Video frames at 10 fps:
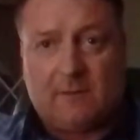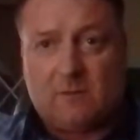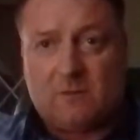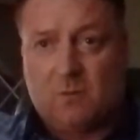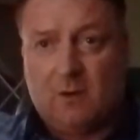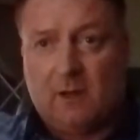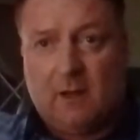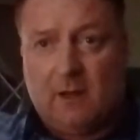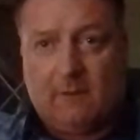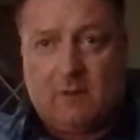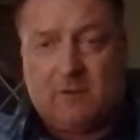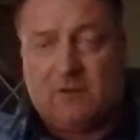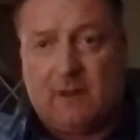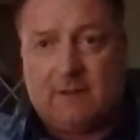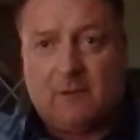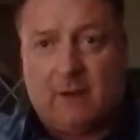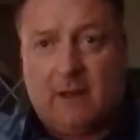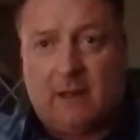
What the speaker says: I've come straight away.